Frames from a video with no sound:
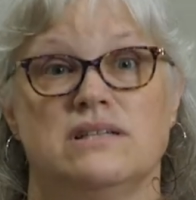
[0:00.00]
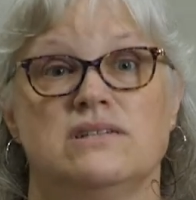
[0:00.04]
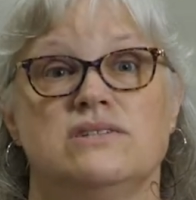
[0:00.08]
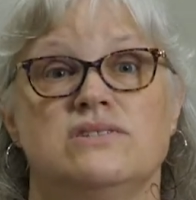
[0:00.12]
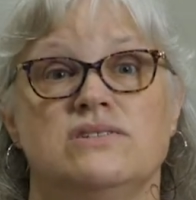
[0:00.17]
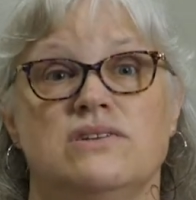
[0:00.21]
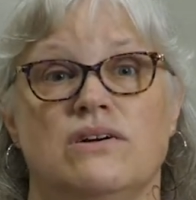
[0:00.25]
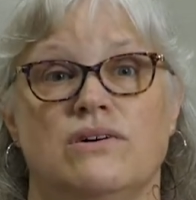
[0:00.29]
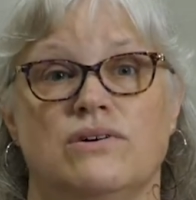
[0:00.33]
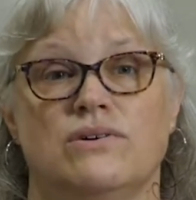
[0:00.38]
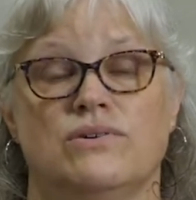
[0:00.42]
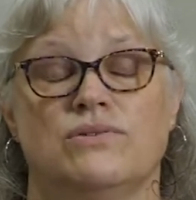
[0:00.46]

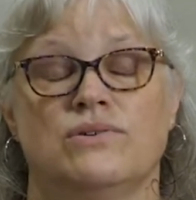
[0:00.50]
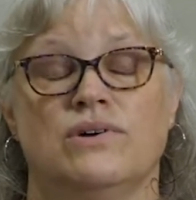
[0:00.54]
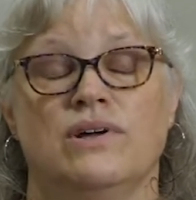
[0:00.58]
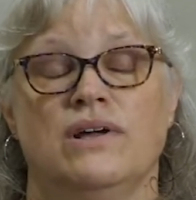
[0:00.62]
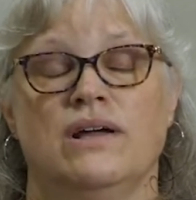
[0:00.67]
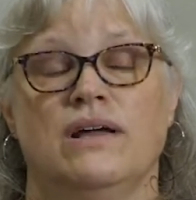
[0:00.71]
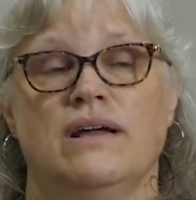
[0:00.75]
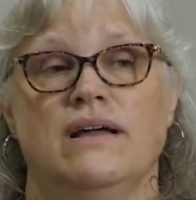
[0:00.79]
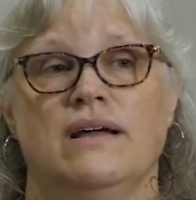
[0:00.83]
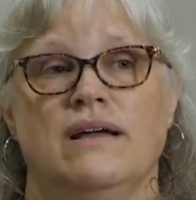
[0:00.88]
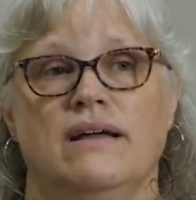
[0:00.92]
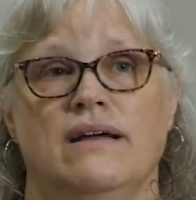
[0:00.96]
So
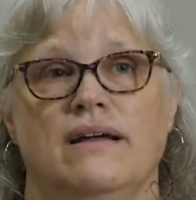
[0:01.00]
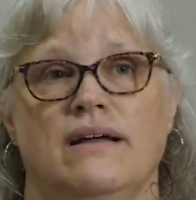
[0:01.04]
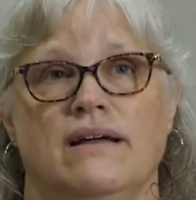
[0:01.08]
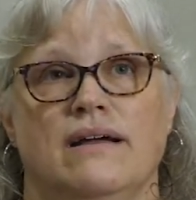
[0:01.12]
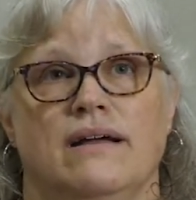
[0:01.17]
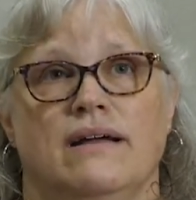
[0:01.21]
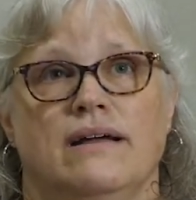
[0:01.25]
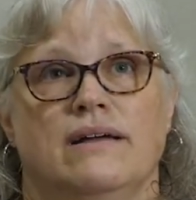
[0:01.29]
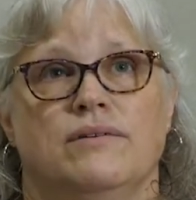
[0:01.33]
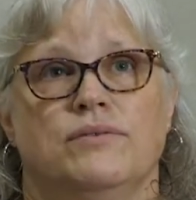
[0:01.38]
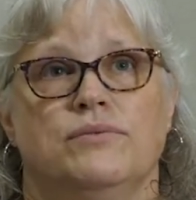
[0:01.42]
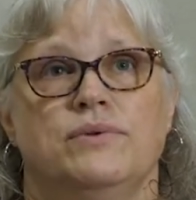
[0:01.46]

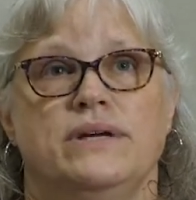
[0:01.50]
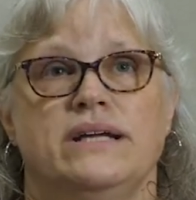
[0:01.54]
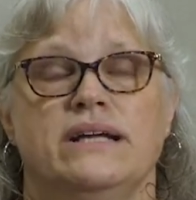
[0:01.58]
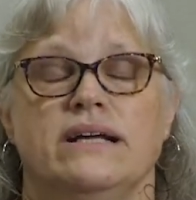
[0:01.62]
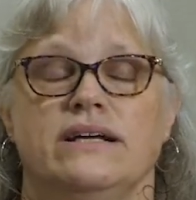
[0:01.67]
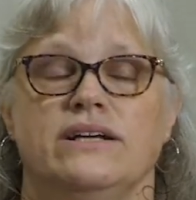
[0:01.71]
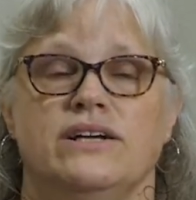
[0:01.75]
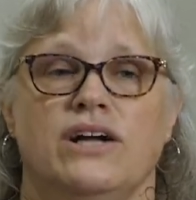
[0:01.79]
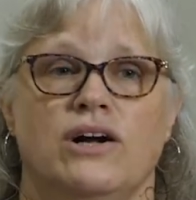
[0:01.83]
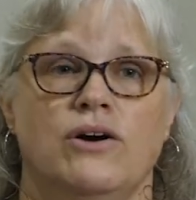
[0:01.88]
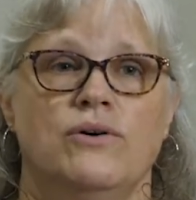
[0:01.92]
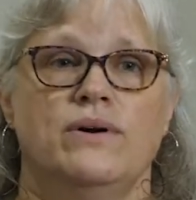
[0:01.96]
we
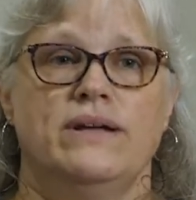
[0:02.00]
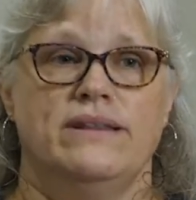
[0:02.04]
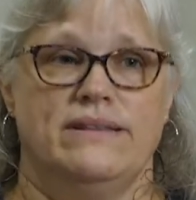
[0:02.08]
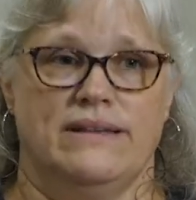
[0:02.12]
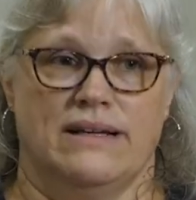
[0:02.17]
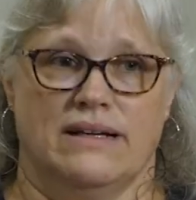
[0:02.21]
can go in